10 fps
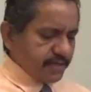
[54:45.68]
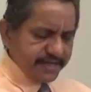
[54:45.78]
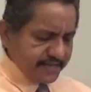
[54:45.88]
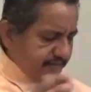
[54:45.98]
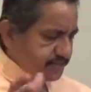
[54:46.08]

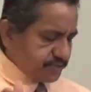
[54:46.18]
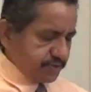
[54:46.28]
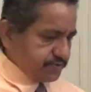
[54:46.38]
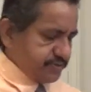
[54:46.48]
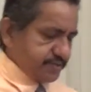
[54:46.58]
And, and you
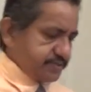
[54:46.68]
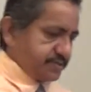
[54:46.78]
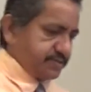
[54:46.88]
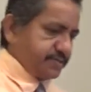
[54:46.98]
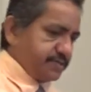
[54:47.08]
know,
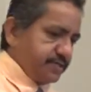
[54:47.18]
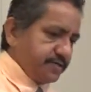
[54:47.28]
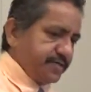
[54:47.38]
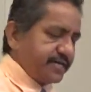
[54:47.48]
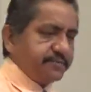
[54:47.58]

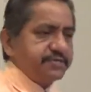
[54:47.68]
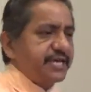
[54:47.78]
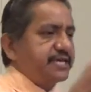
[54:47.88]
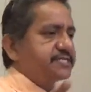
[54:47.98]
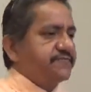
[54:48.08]
that can be
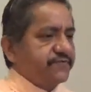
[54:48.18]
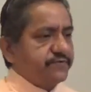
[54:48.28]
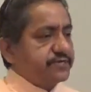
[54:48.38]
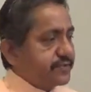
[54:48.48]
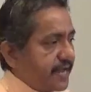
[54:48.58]
taken
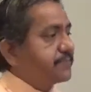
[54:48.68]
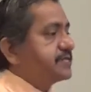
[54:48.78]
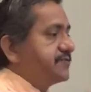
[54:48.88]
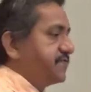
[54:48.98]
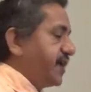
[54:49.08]
different ways, but I
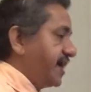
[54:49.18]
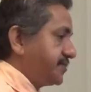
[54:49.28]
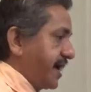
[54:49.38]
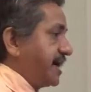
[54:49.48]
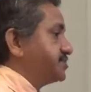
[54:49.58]
believe
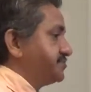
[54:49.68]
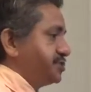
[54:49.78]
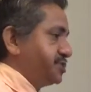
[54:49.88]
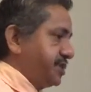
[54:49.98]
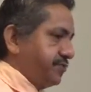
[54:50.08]
God has
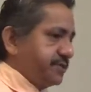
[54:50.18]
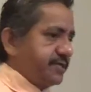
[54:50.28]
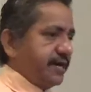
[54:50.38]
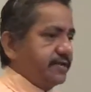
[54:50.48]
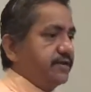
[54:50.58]
me sharing
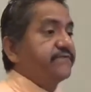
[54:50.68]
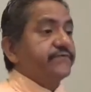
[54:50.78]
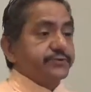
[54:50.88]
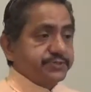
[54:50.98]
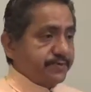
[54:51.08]
that
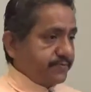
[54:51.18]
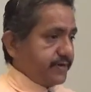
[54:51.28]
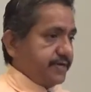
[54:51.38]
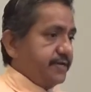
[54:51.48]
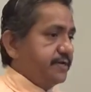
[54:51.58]
for
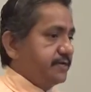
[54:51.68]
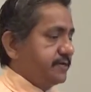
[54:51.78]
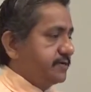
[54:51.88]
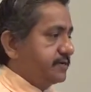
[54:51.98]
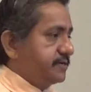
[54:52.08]
somebody.
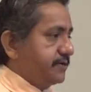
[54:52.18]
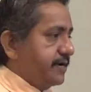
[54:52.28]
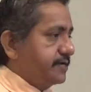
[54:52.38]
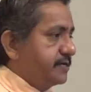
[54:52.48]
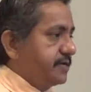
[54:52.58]

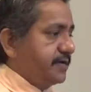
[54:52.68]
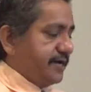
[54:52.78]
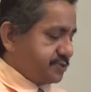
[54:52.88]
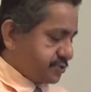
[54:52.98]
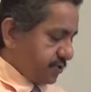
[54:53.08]
Right?
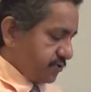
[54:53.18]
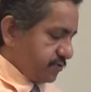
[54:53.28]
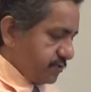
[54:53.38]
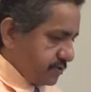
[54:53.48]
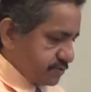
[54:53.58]
And
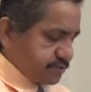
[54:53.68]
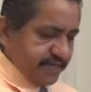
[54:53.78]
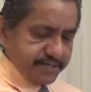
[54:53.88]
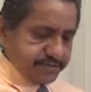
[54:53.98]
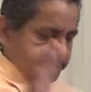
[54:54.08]
so, so
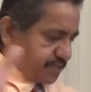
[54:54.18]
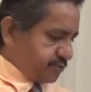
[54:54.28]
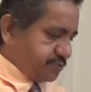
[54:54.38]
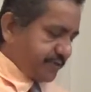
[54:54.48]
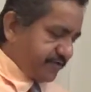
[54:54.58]
yeah,
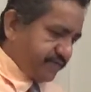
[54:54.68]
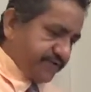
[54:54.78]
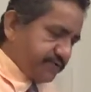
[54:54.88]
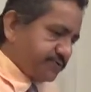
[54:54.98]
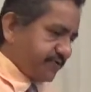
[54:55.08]
others might
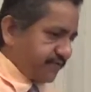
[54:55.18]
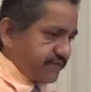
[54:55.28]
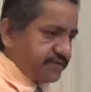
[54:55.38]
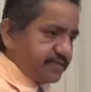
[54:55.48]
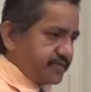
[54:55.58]
feel
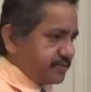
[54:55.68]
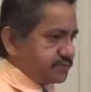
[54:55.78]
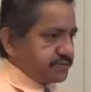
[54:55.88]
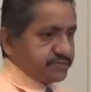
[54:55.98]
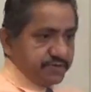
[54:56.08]
differently, and
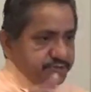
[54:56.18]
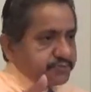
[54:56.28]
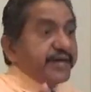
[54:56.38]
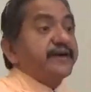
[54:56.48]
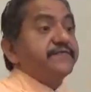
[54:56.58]
there's,
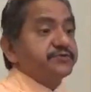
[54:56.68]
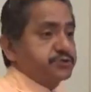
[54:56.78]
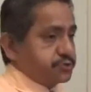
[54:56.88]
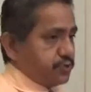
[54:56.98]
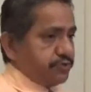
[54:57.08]
others might have other
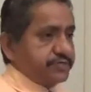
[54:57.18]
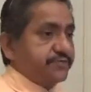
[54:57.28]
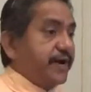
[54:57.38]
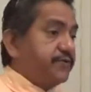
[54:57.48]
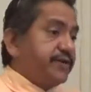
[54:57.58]
stories
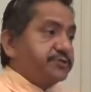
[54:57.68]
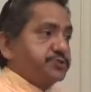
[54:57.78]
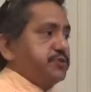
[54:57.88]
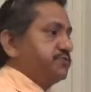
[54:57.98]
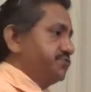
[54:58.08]
of how they
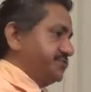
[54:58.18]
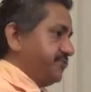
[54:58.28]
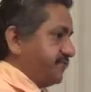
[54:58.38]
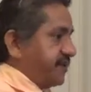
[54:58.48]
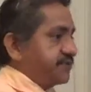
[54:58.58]
struggle with
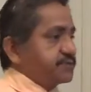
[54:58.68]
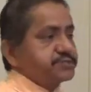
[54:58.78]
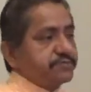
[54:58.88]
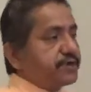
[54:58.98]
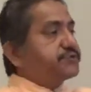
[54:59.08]
their faith, and
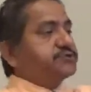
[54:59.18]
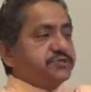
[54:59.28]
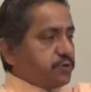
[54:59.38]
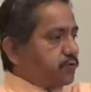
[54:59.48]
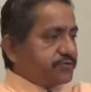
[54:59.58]
some other
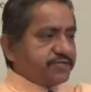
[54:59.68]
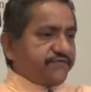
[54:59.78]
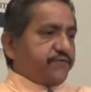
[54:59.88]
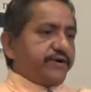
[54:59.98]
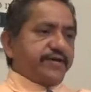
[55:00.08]
totally
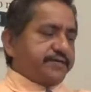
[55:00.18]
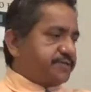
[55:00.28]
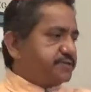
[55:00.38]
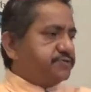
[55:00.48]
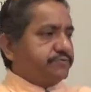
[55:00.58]
different way that
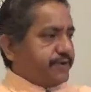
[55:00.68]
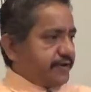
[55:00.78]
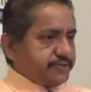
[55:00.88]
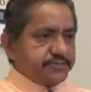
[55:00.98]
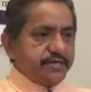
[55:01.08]
doesn't do with
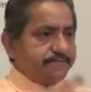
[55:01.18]
parents,